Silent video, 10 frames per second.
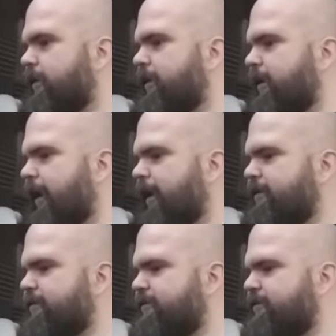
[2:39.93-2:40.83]
it
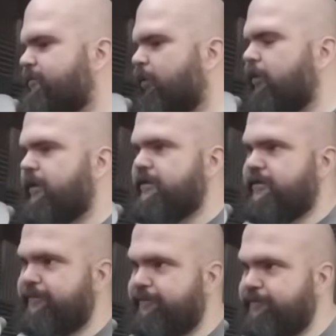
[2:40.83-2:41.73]
has
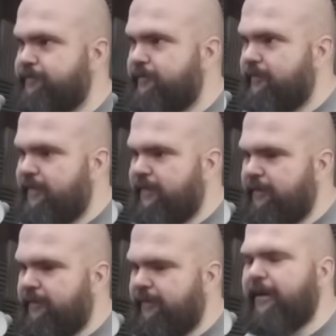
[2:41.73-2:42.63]
spoilage.
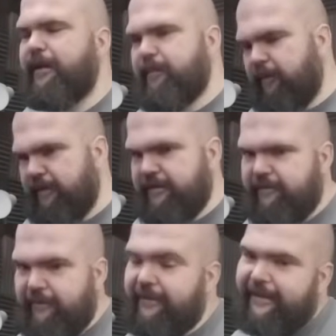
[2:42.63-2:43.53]
So, not spoilage.
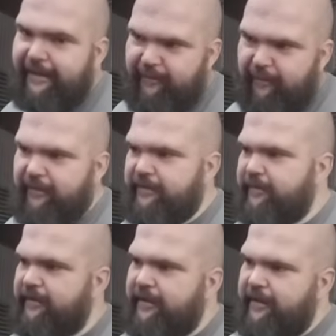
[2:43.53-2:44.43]
Well, yes, spoilage,
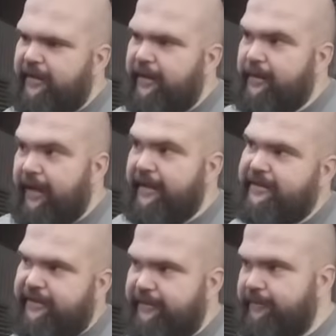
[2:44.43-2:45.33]
but it has
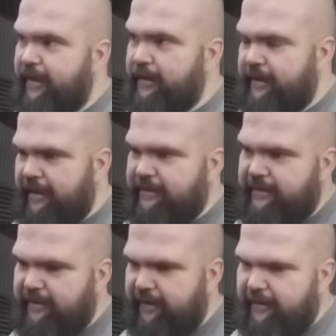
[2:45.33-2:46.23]
aging. It has an
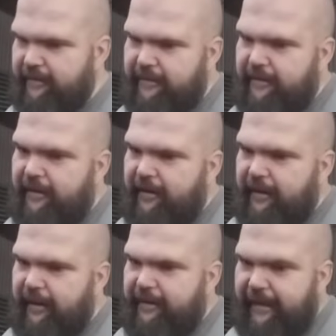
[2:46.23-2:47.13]
aging thing.
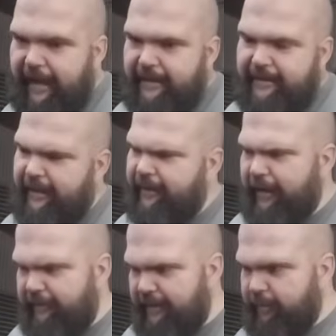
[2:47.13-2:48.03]
And the idea, and I don't
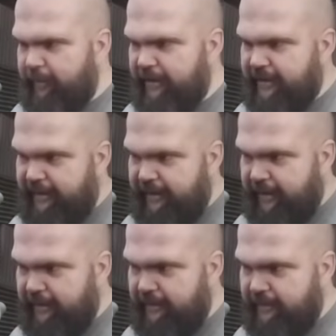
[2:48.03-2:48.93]
have it implemented
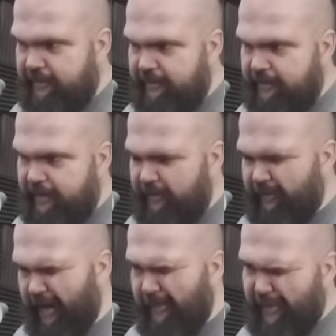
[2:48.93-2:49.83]
yet, it
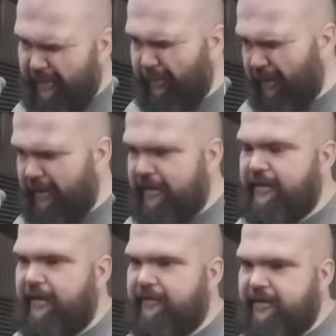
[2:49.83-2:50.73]
might be in the player house,
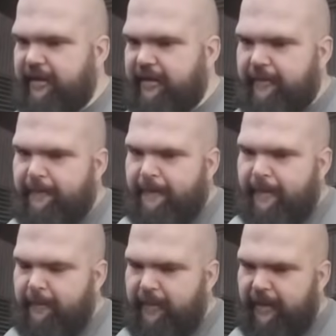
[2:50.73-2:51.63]
I'll have to check,
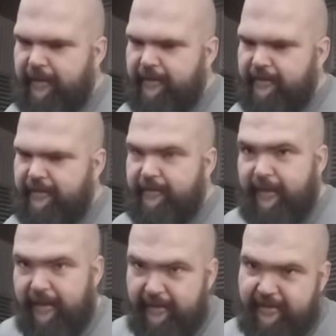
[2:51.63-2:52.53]
but you
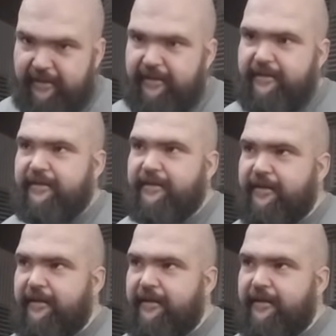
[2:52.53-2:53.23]
make the cheese